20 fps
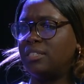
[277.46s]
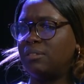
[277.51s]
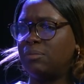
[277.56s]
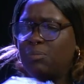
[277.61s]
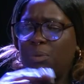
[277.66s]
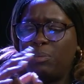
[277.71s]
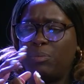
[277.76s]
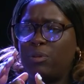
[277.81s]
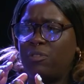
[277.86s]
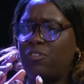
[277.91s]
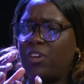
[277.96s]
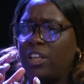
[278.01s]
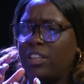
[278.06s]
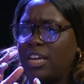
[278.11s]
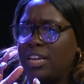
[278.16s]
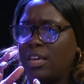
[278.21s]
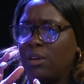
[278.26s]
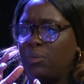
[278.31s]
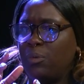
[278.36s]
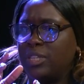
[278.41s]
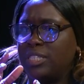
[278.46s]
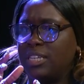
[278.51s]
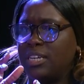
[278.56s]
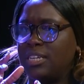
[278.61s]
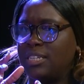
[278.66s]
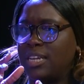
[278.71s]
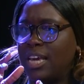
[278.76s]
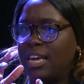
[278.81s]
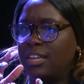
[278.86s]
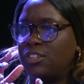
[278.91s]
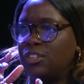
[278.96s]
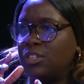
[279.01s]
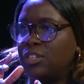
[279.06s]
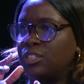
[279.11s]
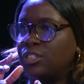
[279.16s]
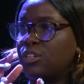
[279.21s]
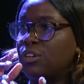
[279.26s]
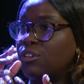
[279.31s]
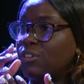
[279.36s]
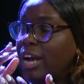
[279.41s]
people felt like it wasn't
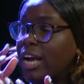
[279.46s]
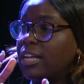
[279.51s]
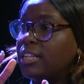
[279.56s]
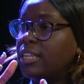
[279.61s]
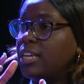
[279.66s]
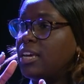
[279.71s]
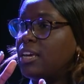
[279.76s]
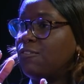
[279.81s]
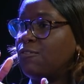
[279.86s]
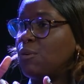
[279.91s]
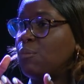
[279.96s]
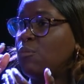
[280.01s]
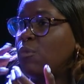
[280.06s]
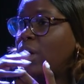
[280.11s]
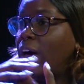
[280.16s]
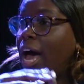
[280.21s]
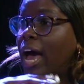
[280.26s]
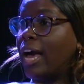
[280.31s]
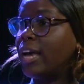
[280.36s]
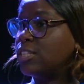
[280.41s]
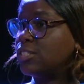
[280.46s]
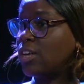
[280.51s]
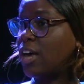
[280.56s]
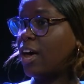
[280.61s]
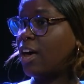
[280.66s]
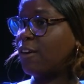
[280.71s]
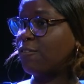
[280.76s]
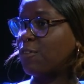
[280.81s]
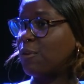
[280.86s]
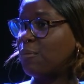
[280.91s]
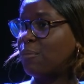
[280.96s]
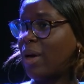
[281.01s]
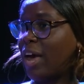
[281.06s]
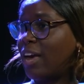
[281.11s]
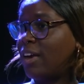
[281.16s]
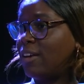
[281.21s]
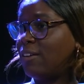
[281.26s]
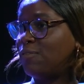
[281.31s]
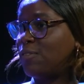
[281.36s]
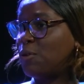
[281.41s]
handled correctly. From what I saw, from
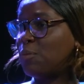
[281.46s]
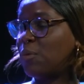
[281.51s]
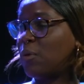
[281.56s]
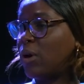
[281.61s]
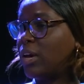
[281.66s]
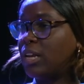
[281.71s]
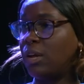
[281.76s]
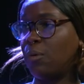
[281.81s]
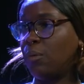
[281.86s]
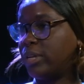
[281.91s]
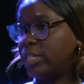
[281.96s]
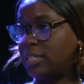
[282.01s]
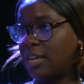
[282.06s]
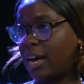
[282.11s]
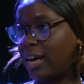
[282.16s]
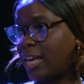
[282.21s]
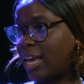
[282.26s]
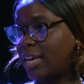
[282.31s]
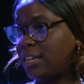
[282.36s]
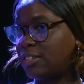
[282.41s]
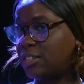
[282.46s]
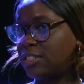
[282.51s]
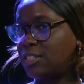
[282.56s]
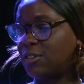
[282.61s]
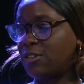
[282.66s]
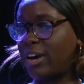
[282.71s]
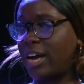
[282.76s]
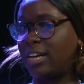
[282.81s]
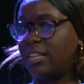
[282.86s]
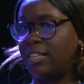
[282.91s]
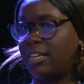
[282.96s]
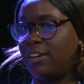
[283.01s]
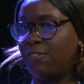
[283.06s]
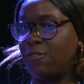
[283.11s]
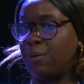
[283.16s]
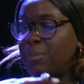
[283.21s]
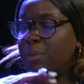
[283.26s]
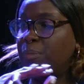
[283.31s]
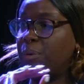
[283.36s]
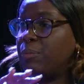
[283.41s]
my viewpoint, it was not handled correctly
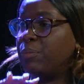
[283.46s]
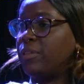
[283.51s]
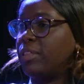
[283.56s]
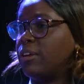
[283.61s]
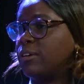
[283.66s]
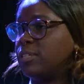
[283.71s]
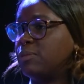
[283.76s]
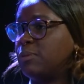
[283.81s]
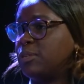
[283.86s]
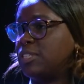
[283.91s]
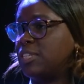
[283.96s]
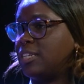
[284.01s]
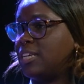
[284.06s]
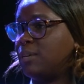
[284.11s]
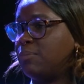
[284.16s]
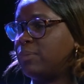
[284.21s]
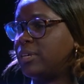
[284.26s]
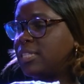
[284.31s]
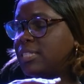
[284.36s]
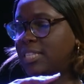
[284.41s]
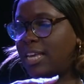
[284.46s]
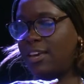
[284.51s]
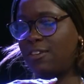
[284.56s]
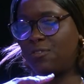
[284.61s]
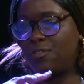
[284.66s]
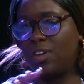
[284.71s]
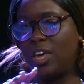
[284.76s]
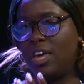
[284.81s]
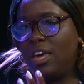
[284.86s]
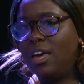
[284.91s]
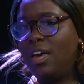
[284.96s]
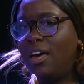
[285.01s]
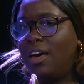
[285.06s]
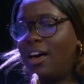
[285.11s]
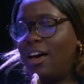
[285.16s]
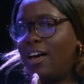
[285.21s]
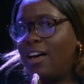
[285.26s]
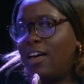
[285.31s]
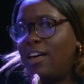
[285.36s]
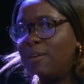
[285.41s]
from the people that are supposed to keep us safe.
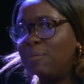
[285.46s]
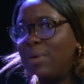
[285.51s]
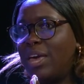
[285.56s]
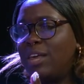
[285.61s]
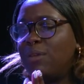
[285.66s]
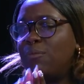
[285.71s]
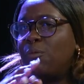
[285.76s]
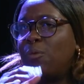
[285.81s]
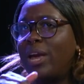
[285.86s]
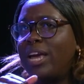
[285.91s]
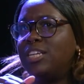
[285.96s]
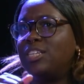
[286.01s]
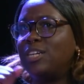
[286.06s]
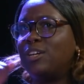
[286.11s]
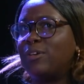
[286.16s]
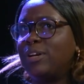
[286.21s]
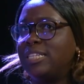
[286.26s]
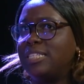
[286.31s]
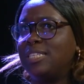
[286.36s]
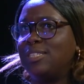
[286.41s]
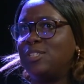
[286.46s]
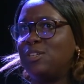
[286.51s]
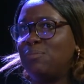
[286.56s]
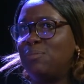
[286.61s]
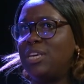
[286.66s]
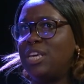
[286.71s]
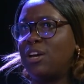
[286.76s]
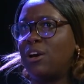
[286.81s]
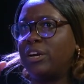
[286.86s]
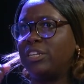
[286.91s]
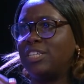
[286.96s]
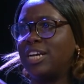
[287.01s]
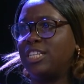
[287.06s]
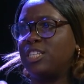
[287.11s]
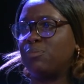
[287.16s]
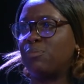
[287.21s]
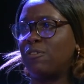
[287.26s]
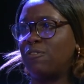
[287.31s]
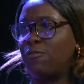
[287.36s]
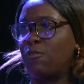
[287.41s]
And wage increases to me are tied
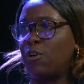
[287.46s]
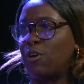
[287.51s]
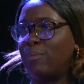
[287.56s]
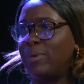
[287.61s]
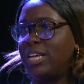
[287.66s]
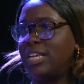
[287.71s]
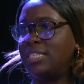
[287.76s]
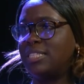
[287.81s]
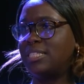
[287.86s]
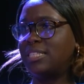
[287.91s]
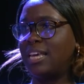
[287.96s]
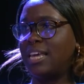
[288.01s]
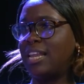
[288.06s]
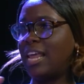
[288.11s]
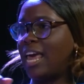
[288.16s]
to performance in